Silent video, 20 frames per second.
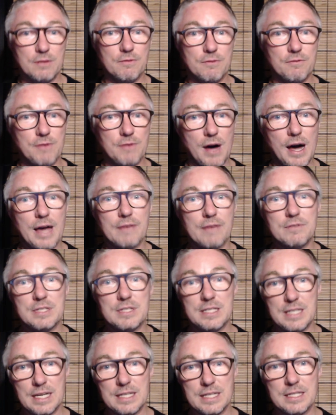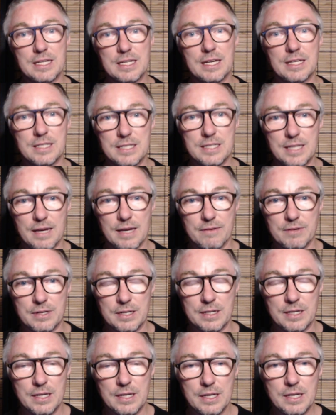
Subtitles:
5, 6, and 7.